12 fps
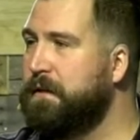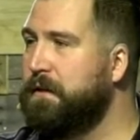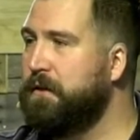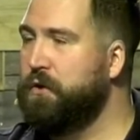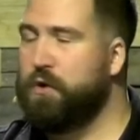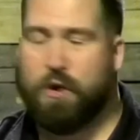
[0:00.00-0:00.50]

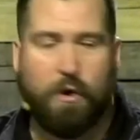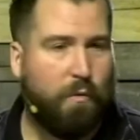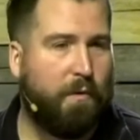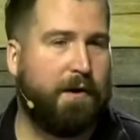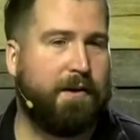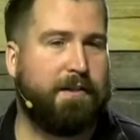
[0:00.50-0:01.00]
No
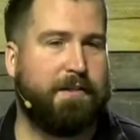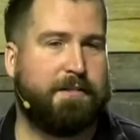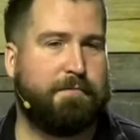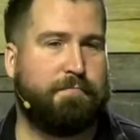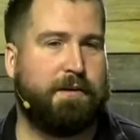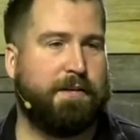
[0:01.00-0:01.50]
one in this
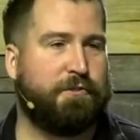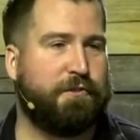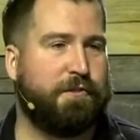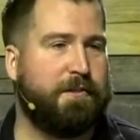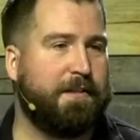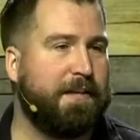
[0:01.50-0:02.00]
place
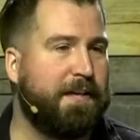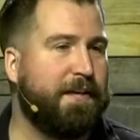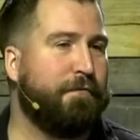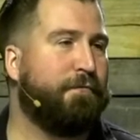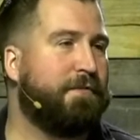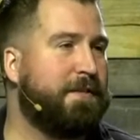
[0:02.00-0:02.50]
should
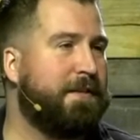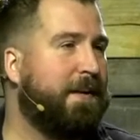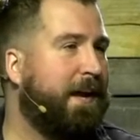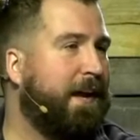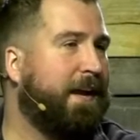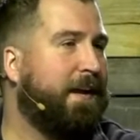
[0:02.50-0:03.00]
leave
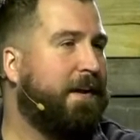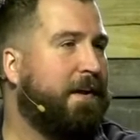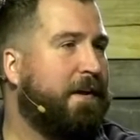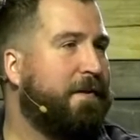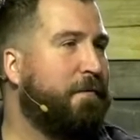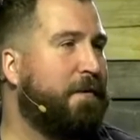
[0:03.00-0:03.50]
today
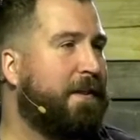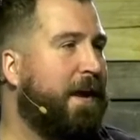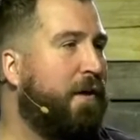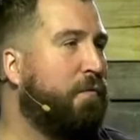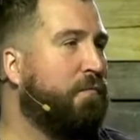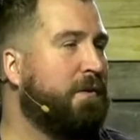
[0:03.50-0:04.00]

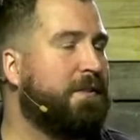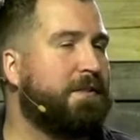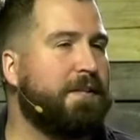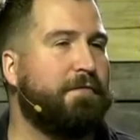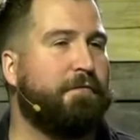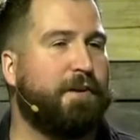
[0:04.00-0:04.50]
without
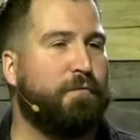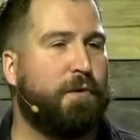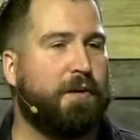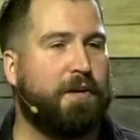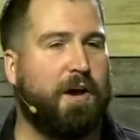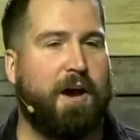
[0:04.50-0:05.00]
receiving
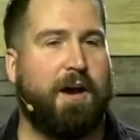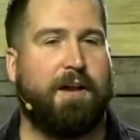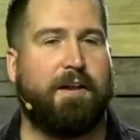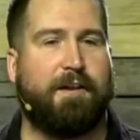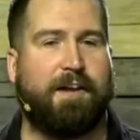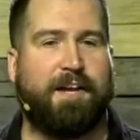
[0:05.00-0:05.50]
what God
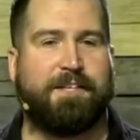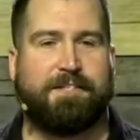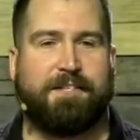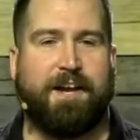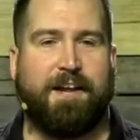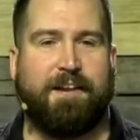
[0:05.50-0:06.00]
has
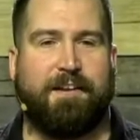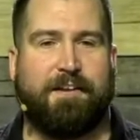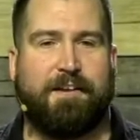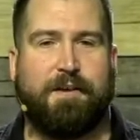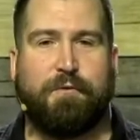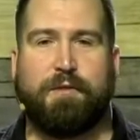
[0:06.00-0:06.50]
done,
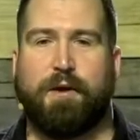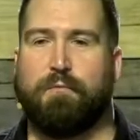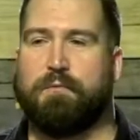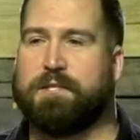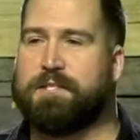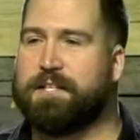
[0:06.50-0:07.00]
without
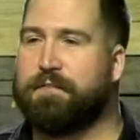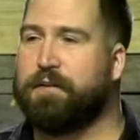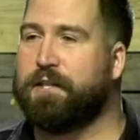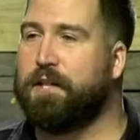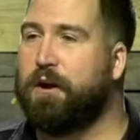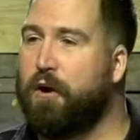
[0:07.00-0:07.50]

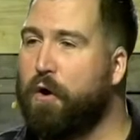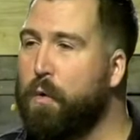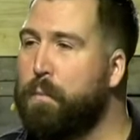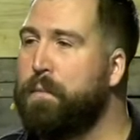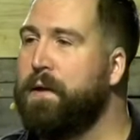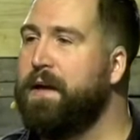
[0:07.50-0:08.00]
receiving the
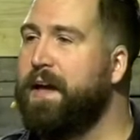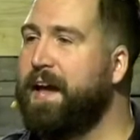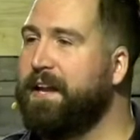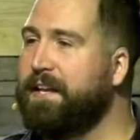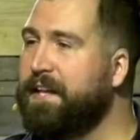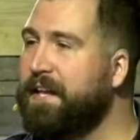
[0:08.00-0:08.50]
hope
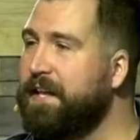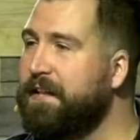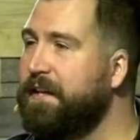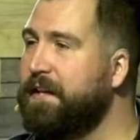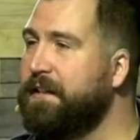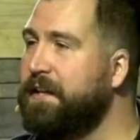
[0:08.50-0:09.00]
and
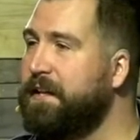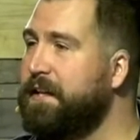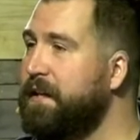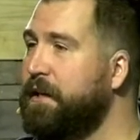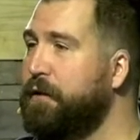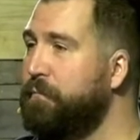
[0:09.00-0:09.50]
healing that he
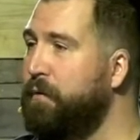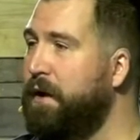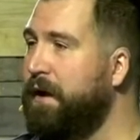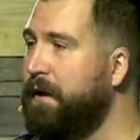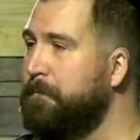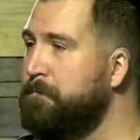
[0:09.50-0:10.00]
can bring.
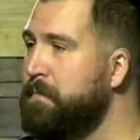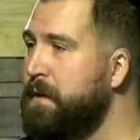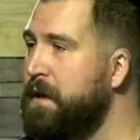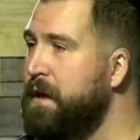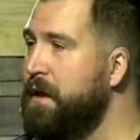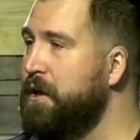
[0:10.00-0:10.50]

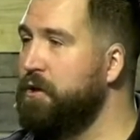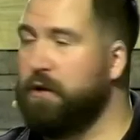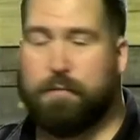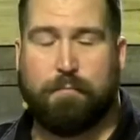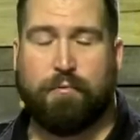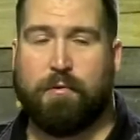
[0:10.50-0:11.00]
You
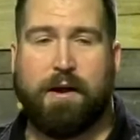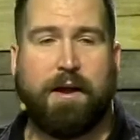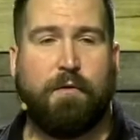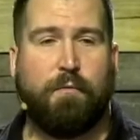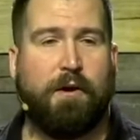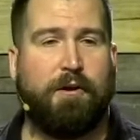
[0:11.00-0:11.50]
can pray
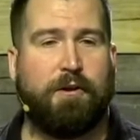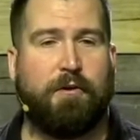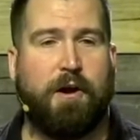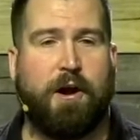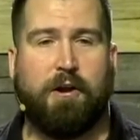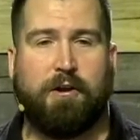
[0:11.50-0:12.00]
it where you are.